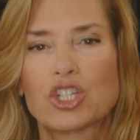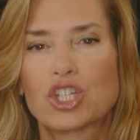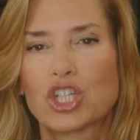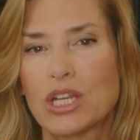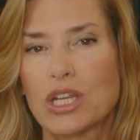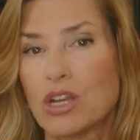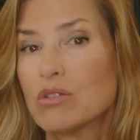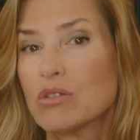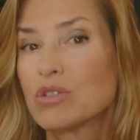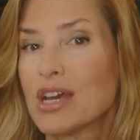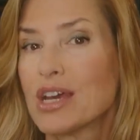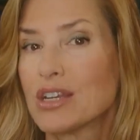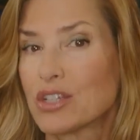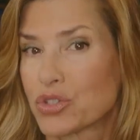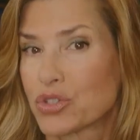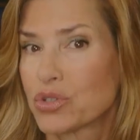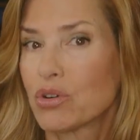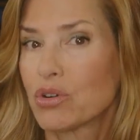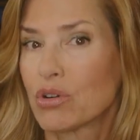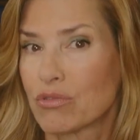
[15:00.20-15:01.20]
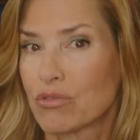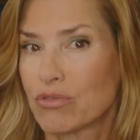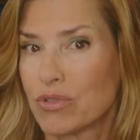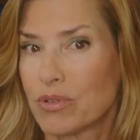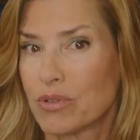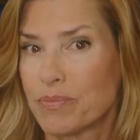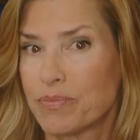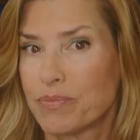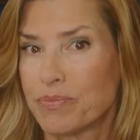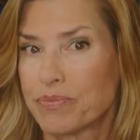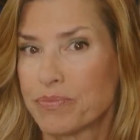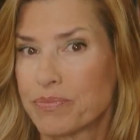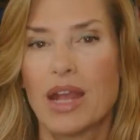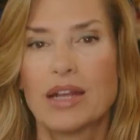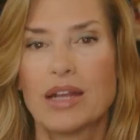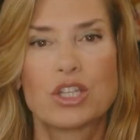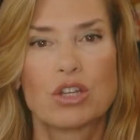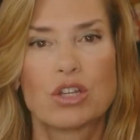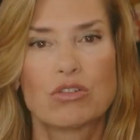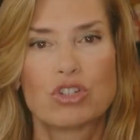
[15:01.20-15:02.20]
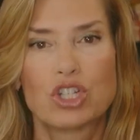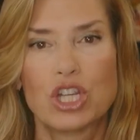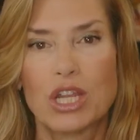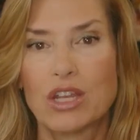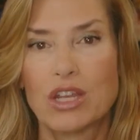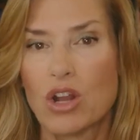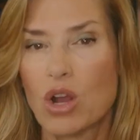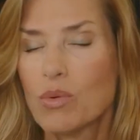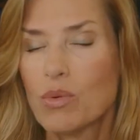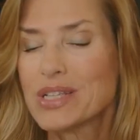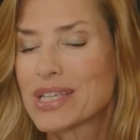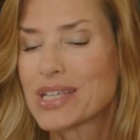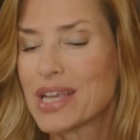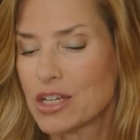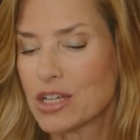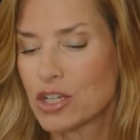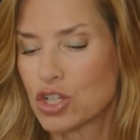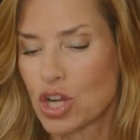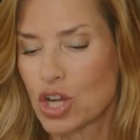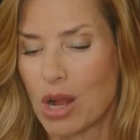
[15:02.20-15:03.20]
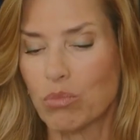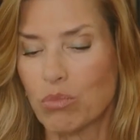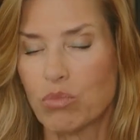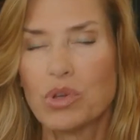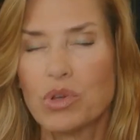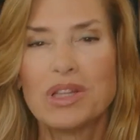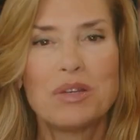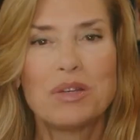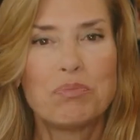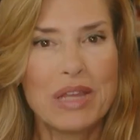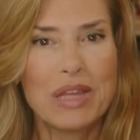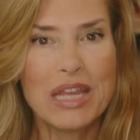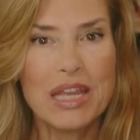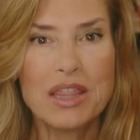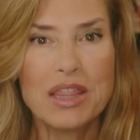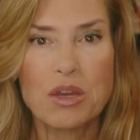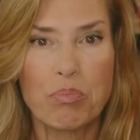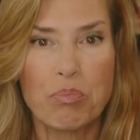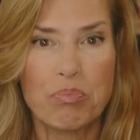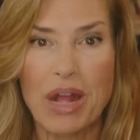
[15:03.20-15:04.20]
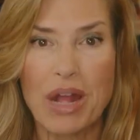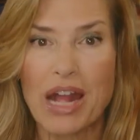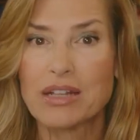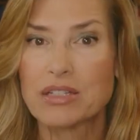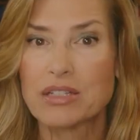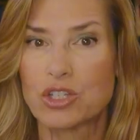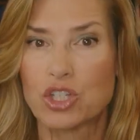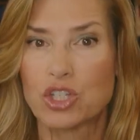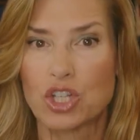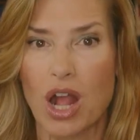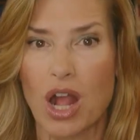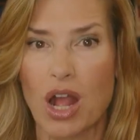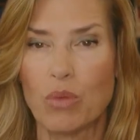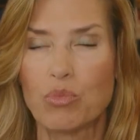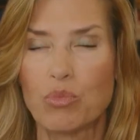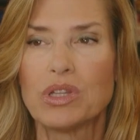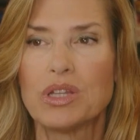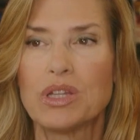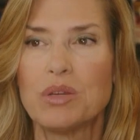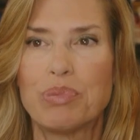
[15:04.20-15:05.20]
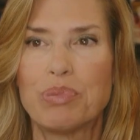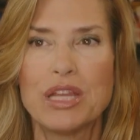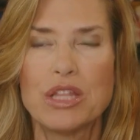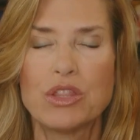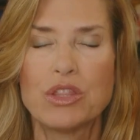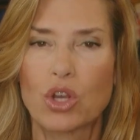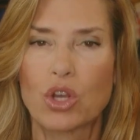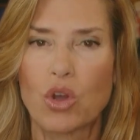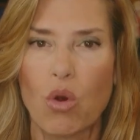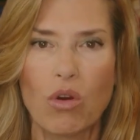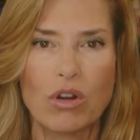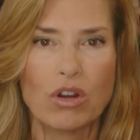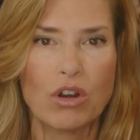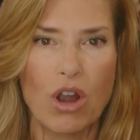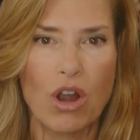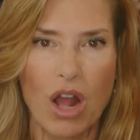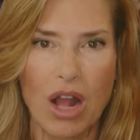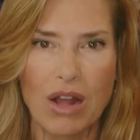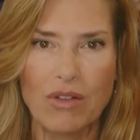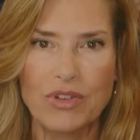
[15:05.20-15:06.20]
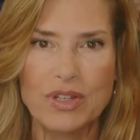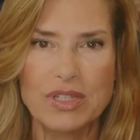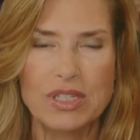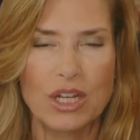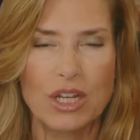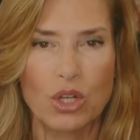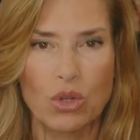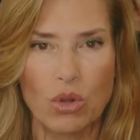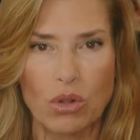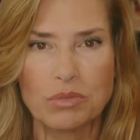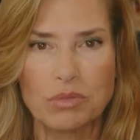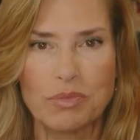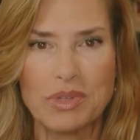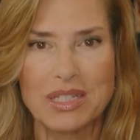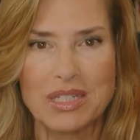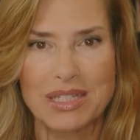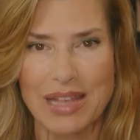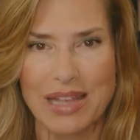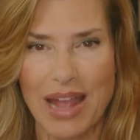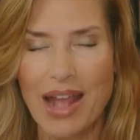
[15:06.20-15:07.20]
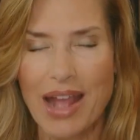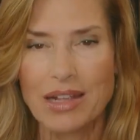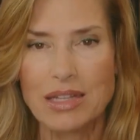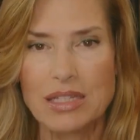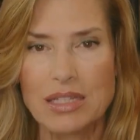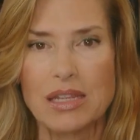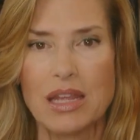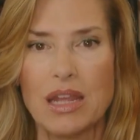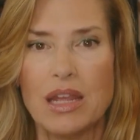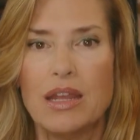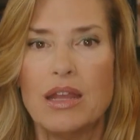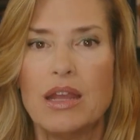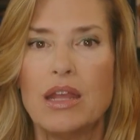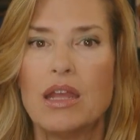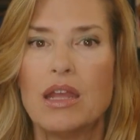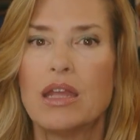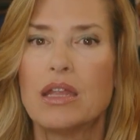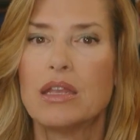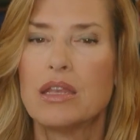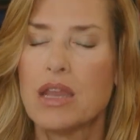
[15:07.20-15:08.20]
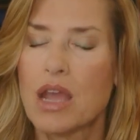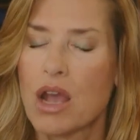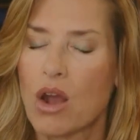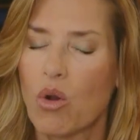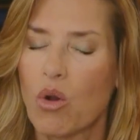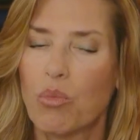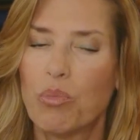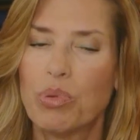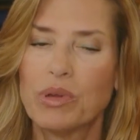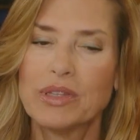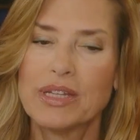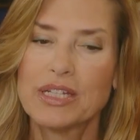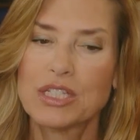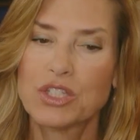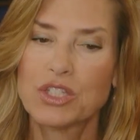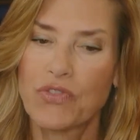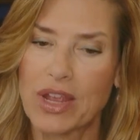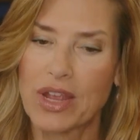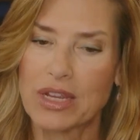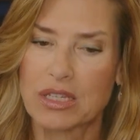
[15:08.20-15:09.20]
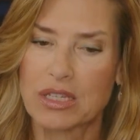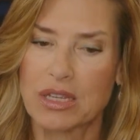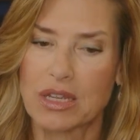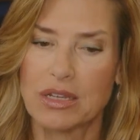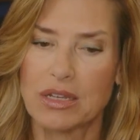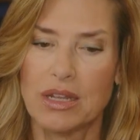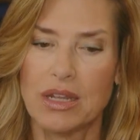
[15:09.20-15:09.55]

she knows how to serve. And so she can always get a job. Will it be the best job? Will it be the corner office at Goldman Sachs? No, but let's face it.